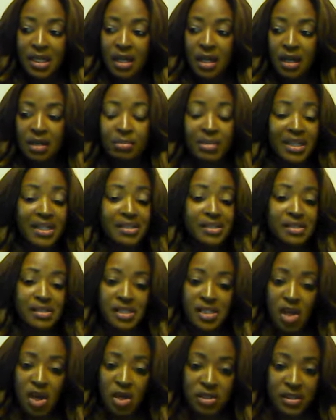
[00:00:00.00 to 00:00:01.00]
uh, because
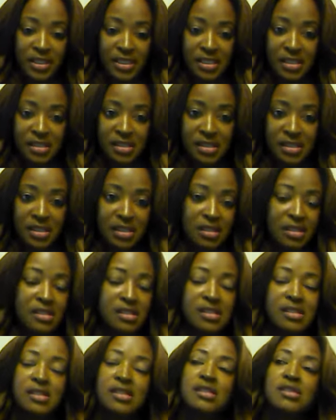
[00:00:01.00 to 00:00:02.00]
it's all it is, and
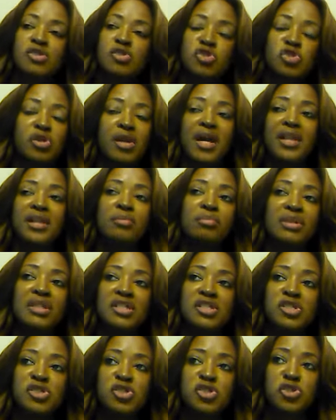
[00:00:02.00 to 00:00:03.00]
it's, it's trying to be a
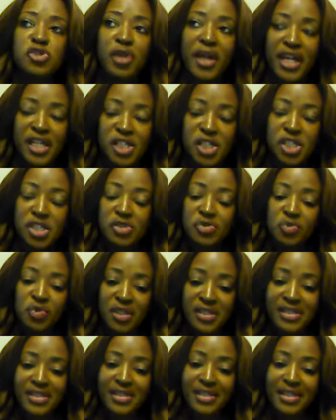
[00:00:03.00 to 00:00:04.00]
distraction
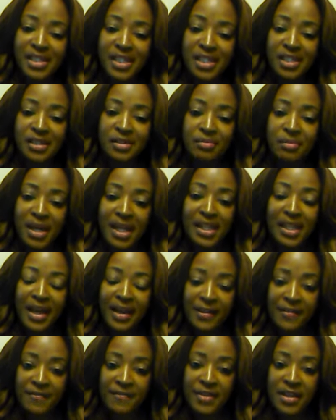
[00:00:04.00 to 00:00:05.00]
once again in my
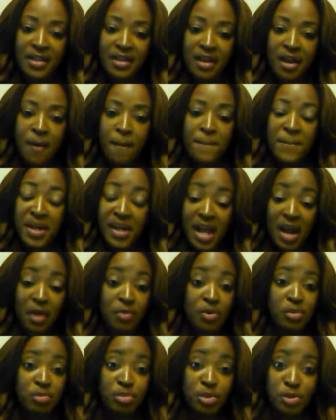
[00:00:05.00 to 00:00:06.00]
life. But I
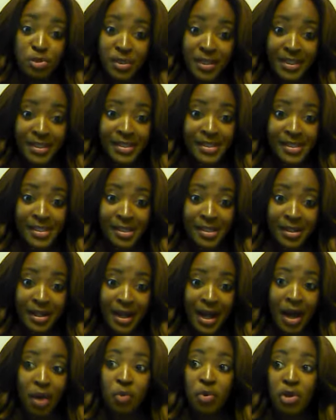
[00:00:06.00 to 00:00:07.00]
rebuke it.
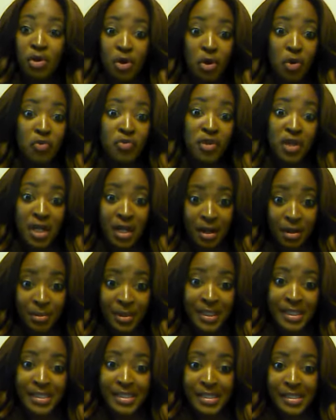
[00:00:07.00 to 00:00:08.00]
I will overcome
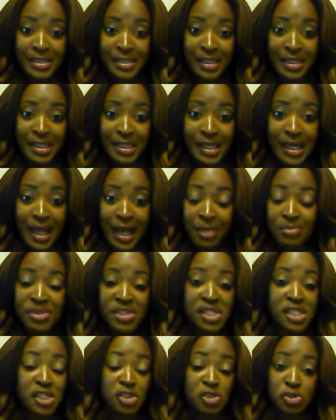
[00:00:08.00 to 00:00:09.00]
it. I'm
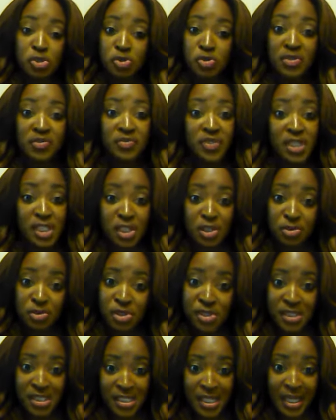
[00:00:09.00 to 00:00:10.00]
still doing videos
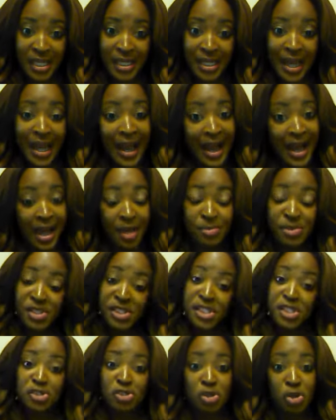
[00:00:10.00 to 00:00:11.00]
today. I'm
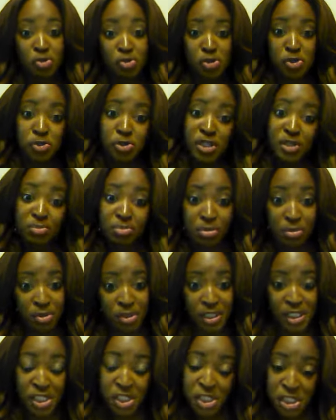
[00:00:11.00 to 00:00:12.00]
still going to street
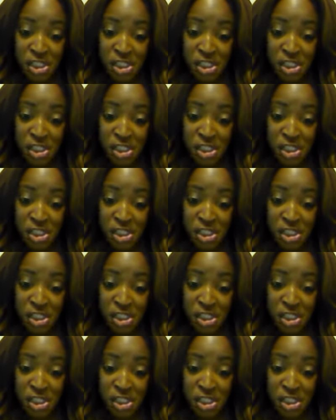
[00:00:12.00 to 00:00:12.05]
preach.